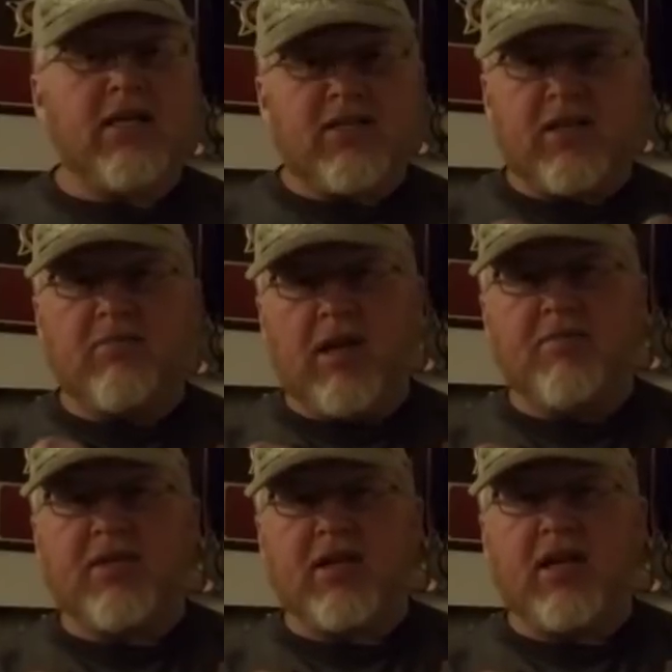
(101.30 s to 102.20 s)

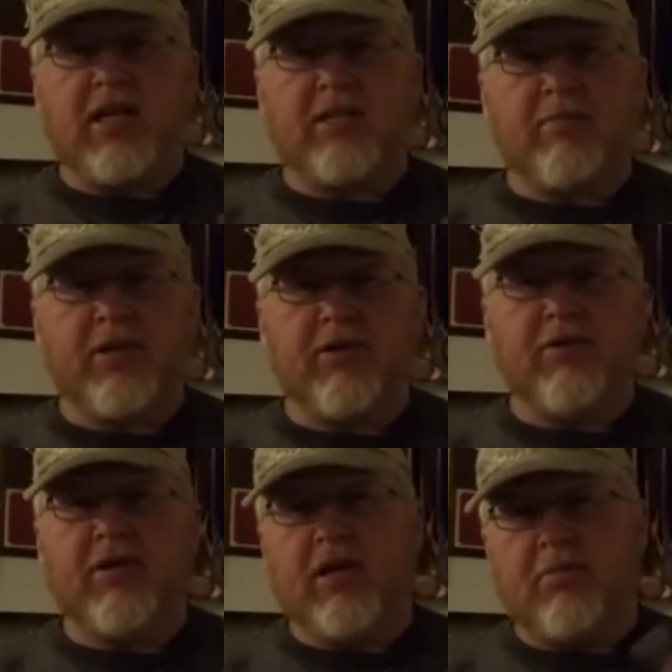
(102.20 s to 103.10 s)
Sometimes it'll cut the
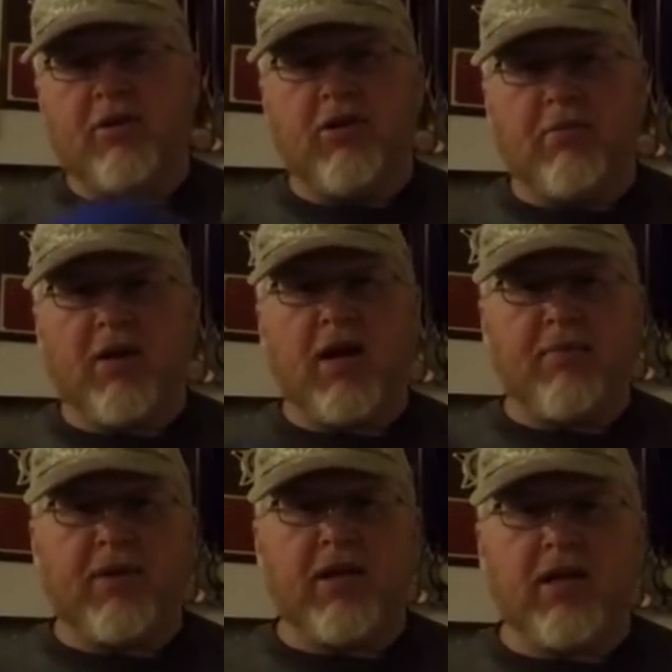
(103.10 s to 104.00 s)
balloon and the balloon will
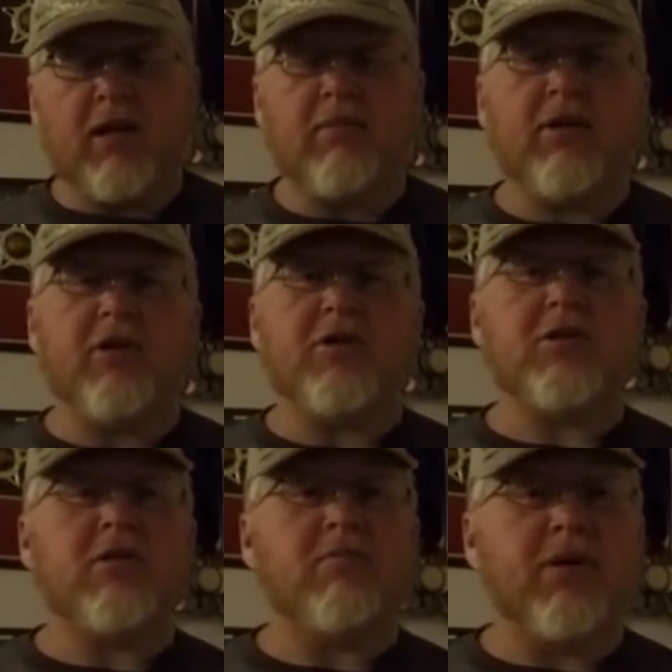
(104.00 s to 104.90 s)
pop and it'll come
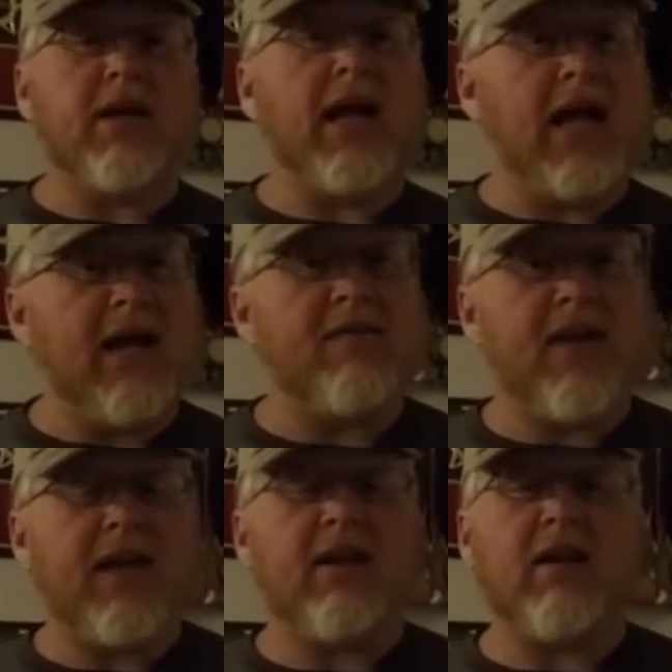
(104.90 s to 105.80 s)
loose, but I have
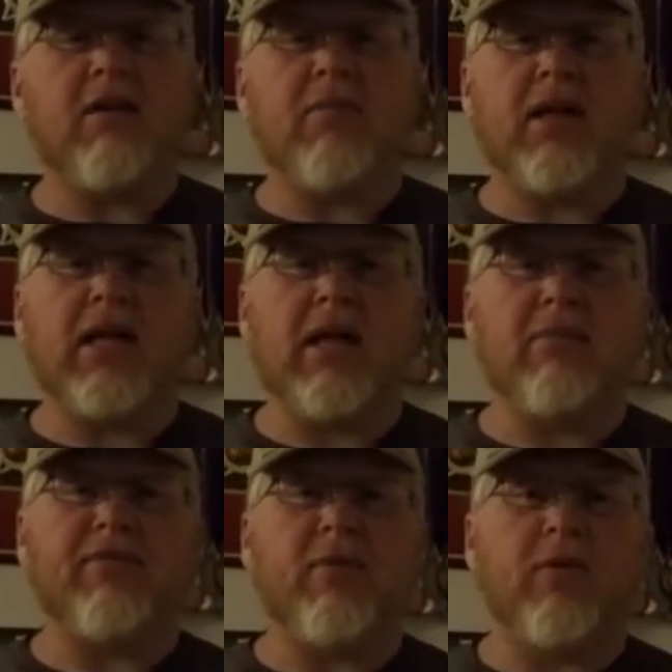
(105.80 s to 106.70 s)
had it cut my line
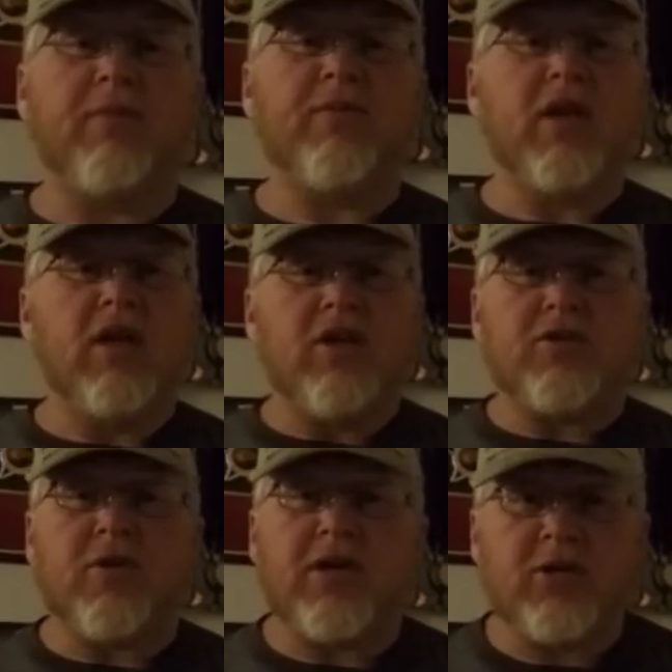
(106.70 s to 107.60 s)
before.
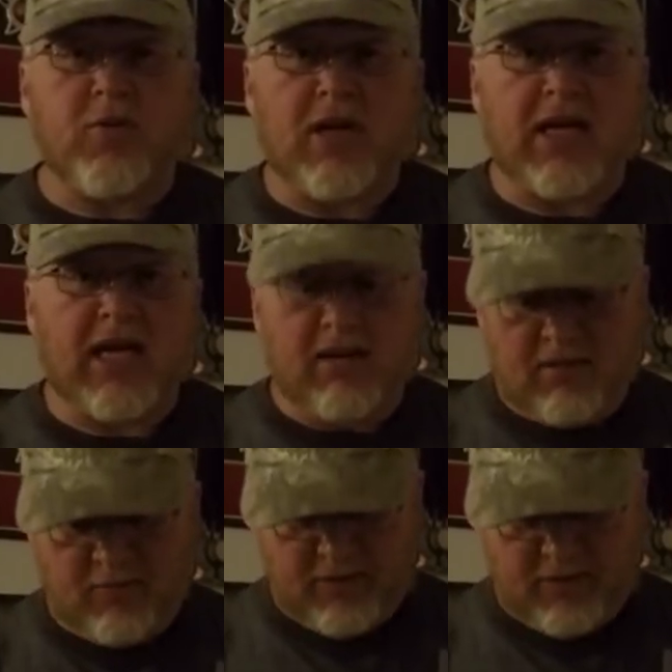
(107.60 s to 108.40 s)
So here's what I came up